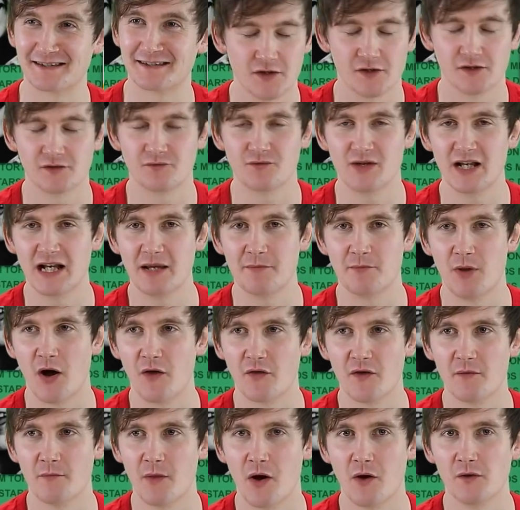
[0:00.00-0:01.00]
It doesn't really
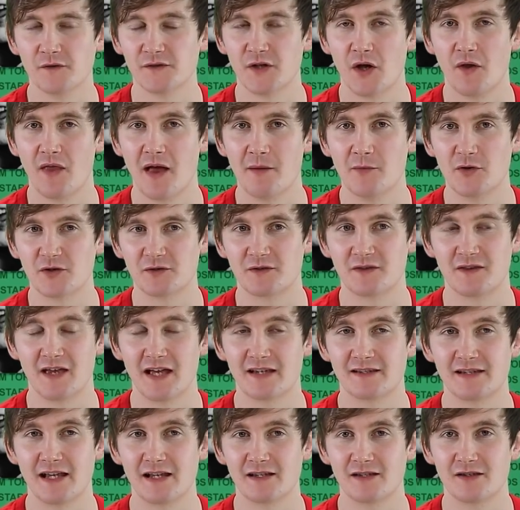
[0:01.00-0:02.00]
bother moles all that much because their
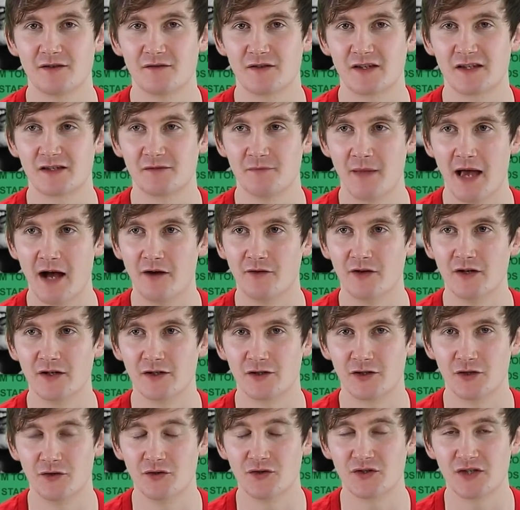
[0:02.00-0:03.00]
sense of smell
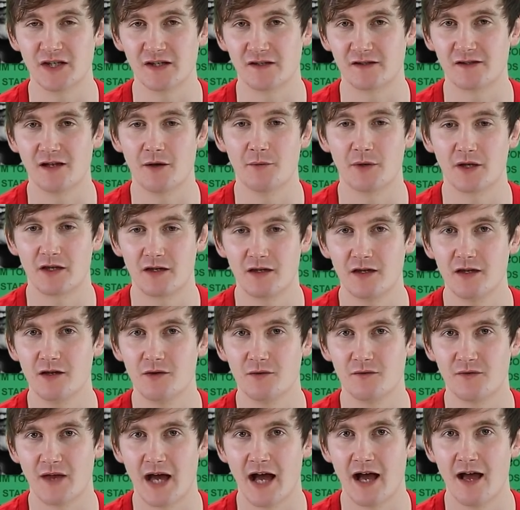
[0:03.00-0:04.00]
and touch is so
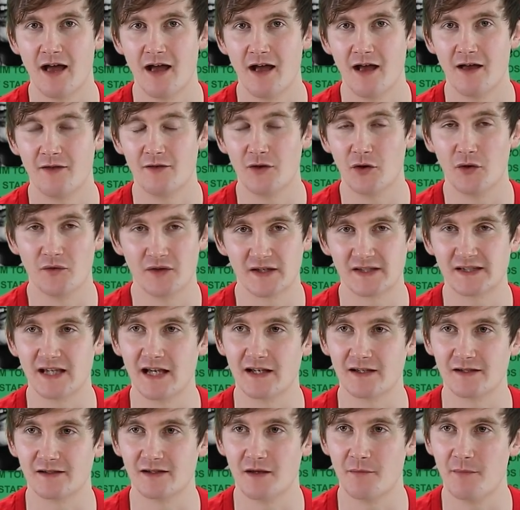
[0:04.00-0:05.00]
acute that the other
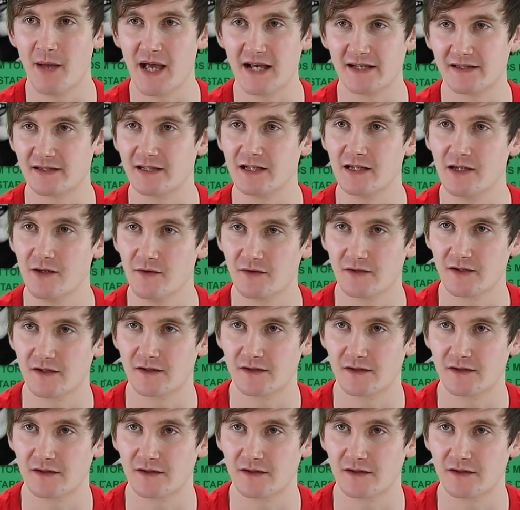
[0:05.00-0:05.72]
senses are basically useless